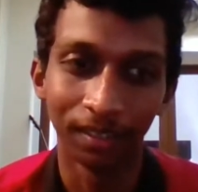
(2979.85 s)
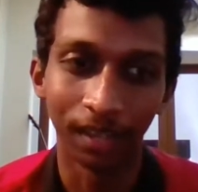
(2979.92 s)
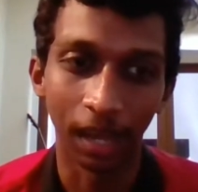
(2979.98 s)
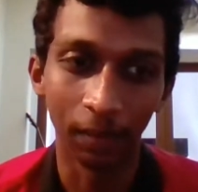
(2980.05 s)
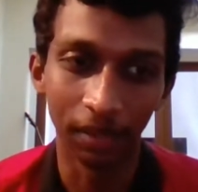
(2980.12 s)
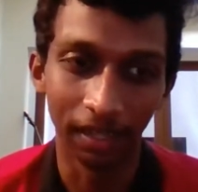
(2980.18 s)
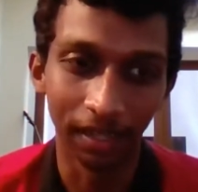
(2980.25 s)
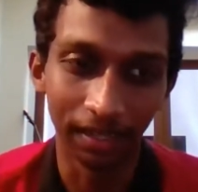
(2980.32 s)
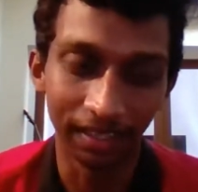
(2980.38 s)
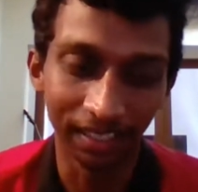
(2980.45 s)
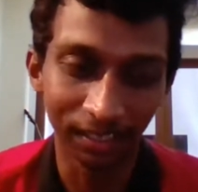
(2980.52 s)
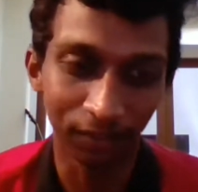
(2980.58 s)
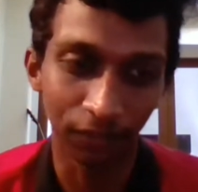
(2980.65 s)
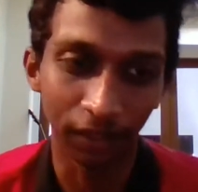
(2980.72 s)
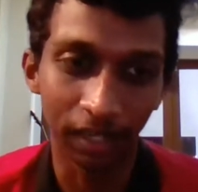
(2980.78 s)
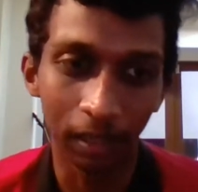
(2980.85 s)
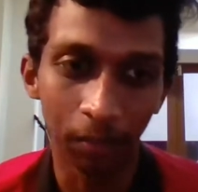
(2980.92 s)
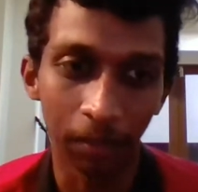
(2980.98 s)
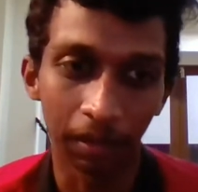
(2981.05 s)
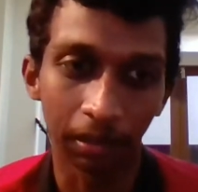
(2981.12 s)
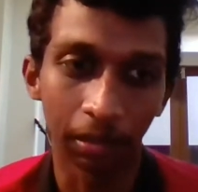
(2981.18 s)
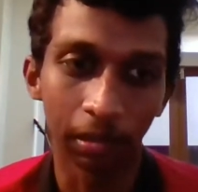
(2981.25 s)
I mean, in this field,
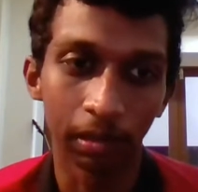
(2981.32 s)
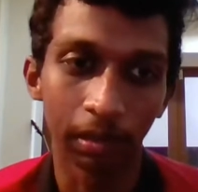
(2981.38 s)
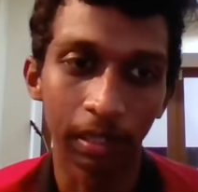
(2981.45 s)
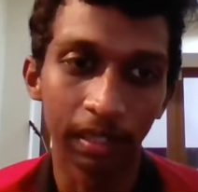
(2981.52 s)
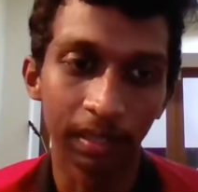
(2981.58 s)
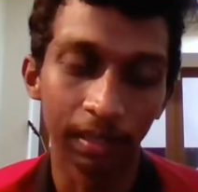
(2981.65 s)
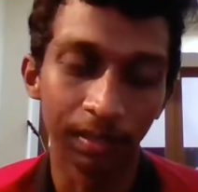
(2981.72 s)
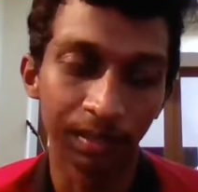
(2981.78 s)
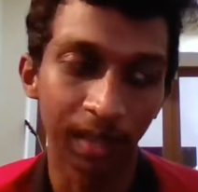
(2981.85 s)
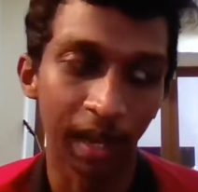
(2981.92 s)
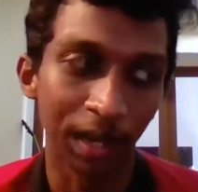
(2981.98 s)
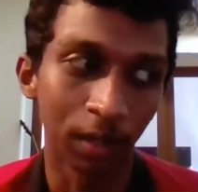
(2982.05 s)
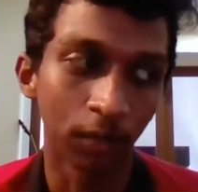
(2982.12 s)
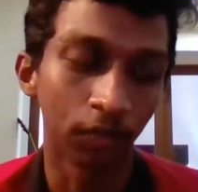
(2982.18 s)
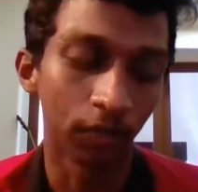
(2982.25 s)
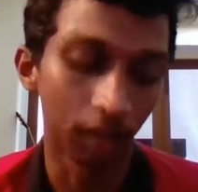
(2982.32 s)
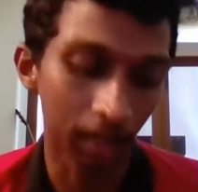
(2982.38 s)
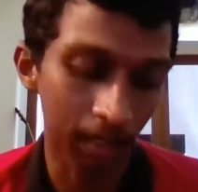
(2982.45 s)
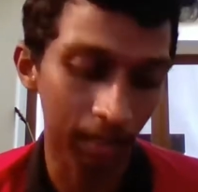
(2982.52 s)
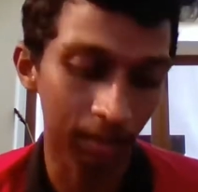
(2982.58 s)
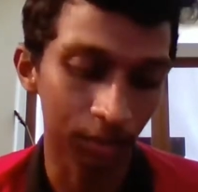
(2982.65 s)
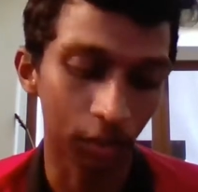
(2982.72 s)
particularly this kind of work,
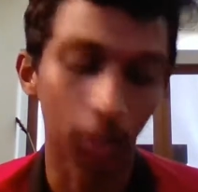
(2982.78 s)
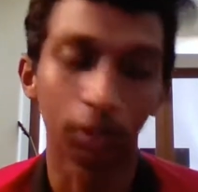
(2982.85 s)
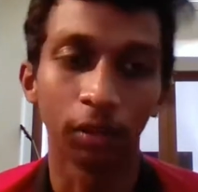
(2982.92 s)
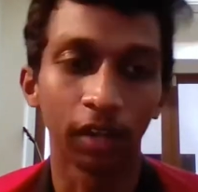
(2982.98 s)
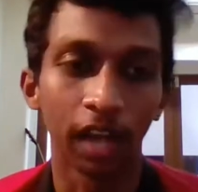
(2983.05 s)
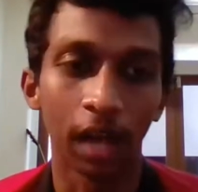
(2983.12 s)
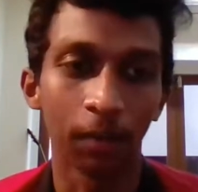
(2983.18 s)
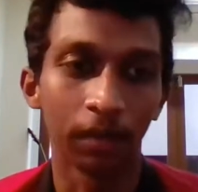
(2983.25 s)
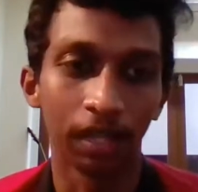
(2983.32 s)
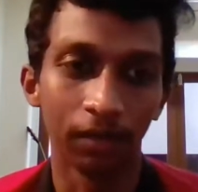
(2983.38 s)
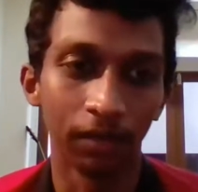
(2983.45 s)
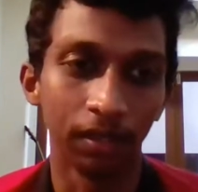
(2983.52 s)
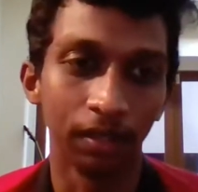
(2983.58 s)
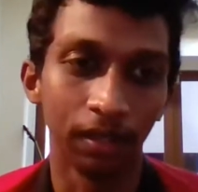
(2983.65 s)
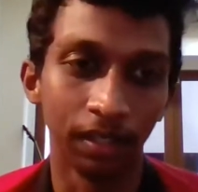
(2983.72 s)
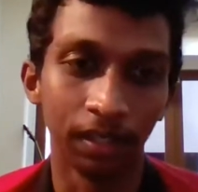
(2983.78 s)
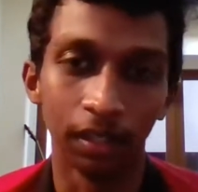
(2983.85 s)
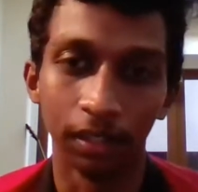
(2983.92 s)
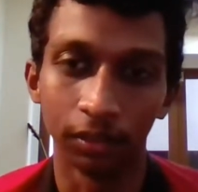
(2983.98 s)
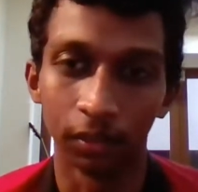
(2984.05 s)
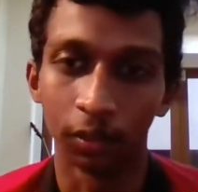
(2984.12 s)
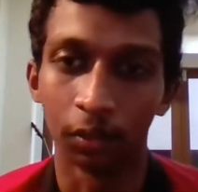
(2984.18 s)
it's not going to happen even in a
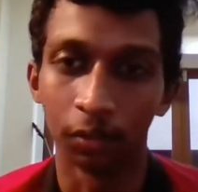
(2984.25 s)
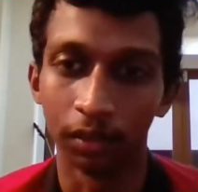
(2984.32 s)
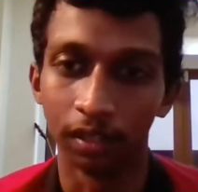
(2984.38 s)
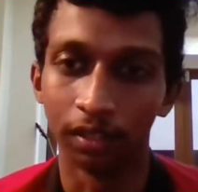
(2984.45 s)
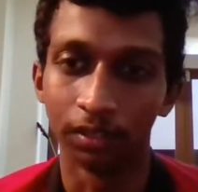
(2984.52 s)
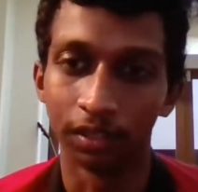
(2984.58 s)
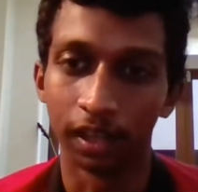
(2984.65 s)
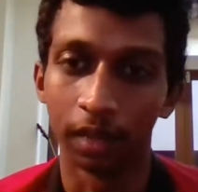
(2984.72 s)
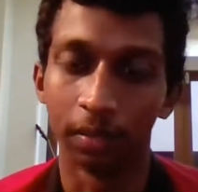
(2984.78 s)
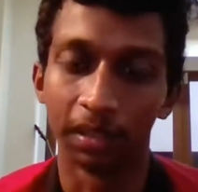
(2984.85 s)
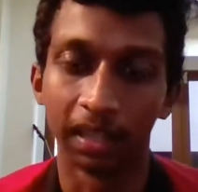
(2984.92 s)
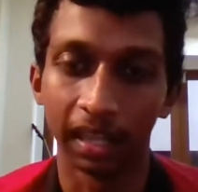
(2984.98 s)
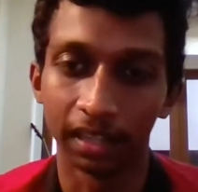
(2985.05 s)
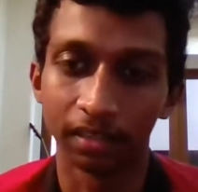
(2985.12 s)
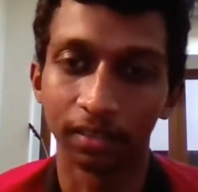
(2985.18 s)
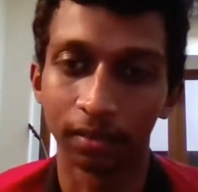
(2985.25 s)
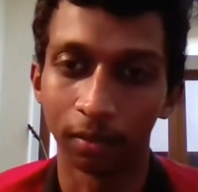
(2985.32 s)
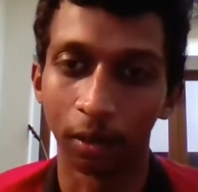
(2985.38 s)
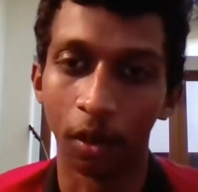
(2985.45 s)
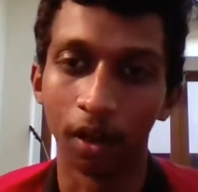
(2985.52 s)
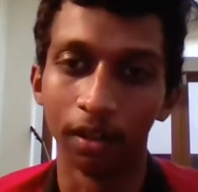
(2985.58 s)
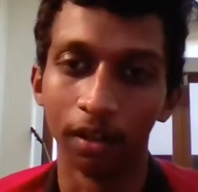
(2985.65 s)
year or 2 years time. It takes
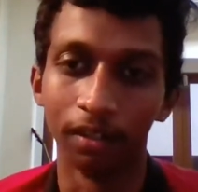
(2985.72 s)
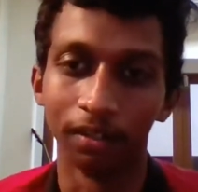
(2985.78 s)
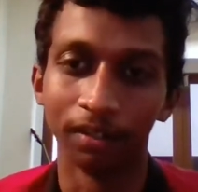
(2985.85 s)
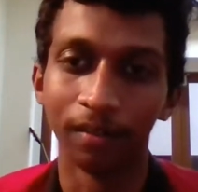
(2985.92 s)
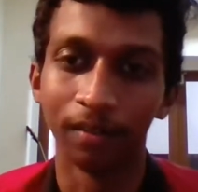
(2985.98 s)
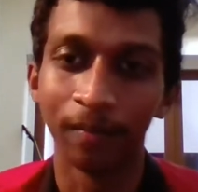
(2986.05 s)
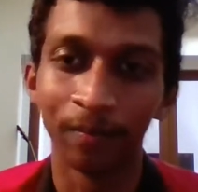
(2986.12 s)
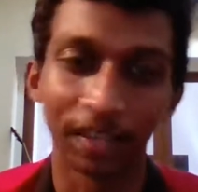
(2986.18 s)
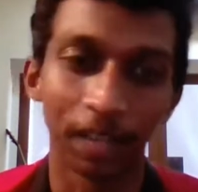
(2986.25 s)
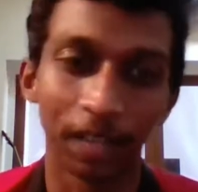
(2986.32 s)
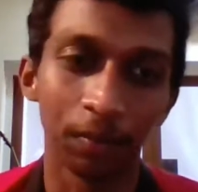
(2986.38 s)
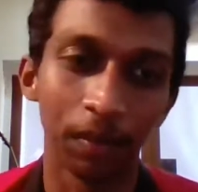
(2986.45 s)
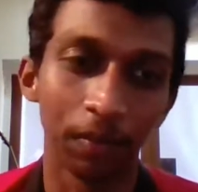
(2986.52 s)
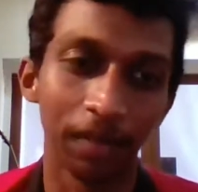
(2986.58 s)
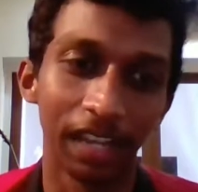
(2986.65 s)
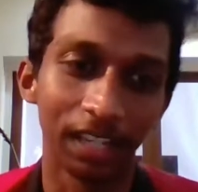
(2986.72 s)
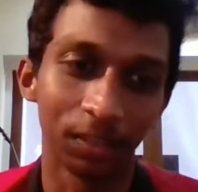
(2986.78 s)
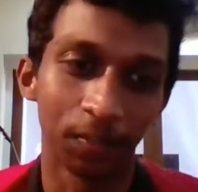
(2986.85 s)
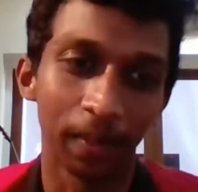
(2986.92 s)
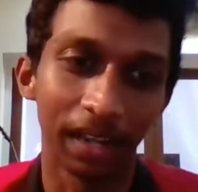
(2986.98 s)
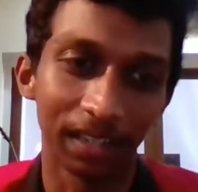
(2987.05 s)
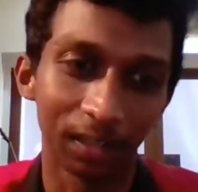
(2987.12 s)
longer. Like, people
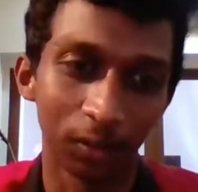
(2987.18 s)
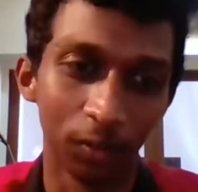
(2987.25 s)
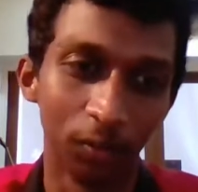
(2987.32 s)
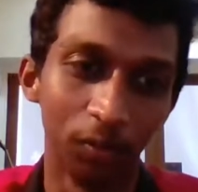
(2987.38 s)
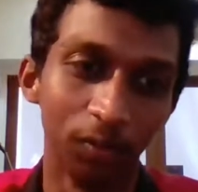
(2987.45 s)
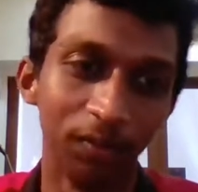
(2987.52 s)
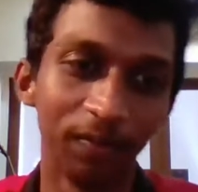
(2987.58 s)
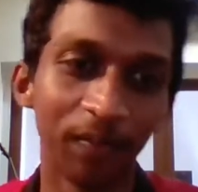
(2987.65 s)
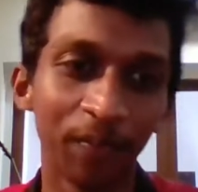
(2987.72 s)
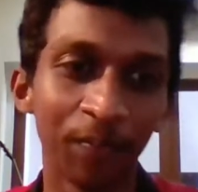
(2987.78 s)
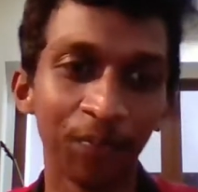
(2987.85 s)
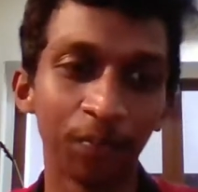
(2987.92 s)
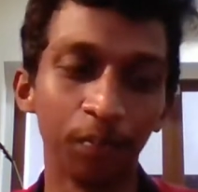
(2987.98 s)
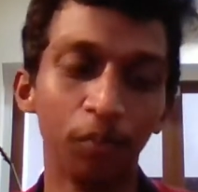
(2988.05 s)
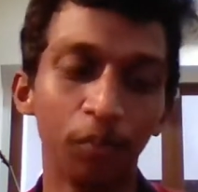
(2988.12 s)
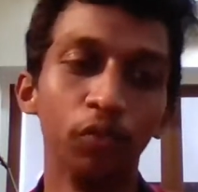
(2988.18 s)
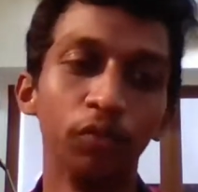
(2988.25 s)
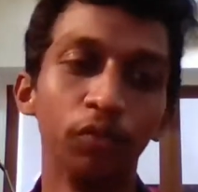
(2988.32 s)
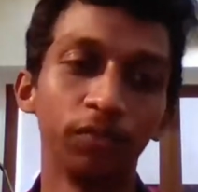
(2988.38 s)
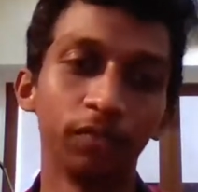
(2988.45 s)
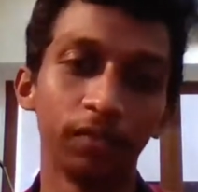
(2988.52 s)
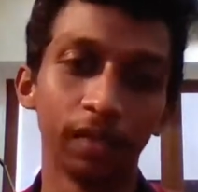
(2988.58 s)
expect to
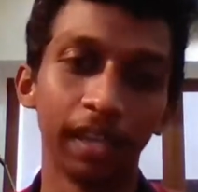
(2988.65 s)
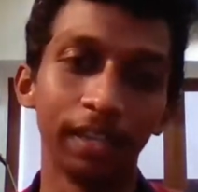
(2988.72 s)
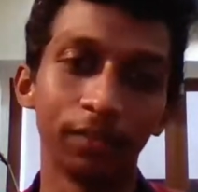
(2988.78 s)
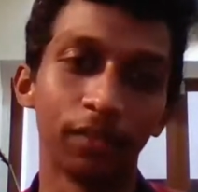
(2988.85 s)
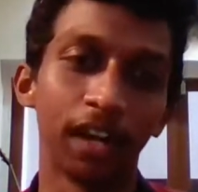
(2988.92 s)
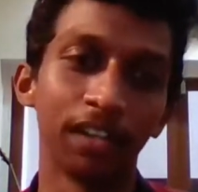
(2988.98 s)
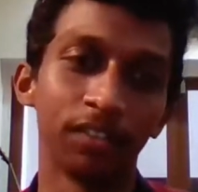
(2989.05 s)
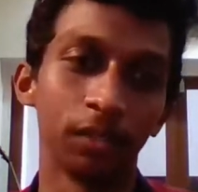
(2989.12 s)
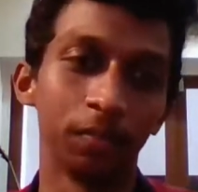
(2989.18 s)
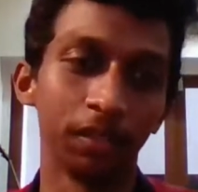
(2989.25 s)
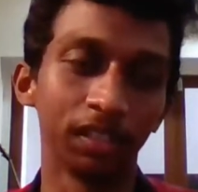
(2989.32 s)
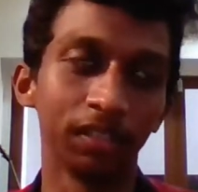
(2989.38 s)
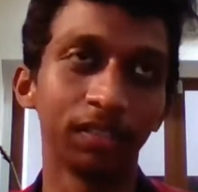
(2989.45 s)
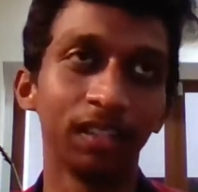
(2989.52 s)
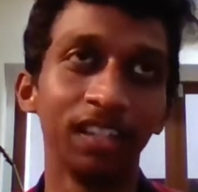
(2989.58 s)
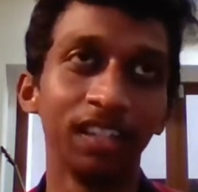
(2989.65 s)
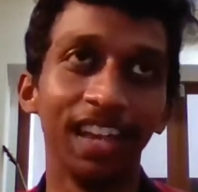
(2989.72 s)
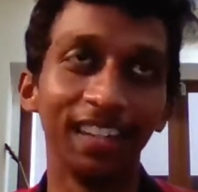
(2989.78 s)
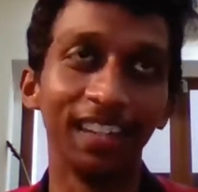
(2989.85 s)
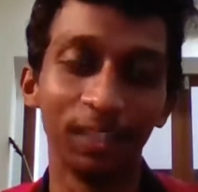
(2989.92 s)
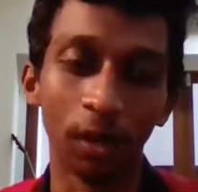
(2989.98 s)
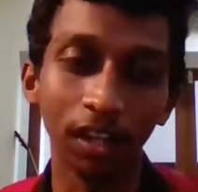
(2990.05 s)
move things faster because
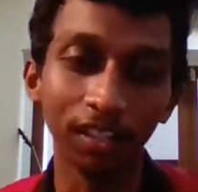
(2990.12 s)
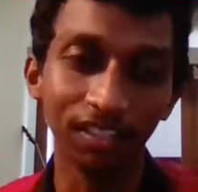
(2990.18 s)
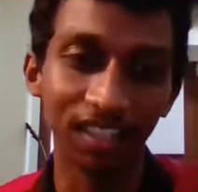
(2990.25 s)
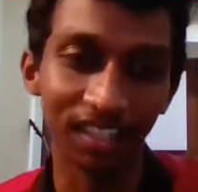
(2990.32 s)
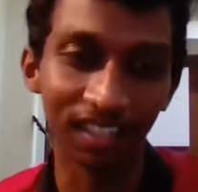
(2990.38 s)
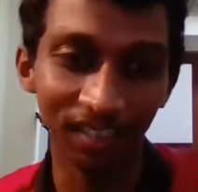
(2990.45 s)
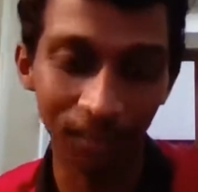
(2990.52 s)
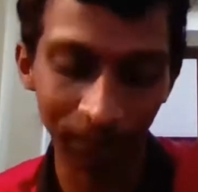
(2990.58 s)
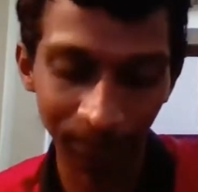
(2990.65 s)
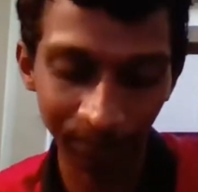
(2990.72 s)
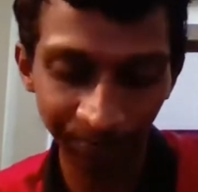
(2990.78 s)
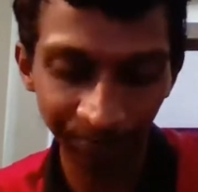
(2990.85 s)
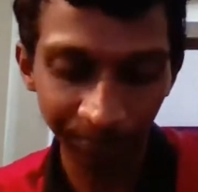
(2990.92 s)
it's not just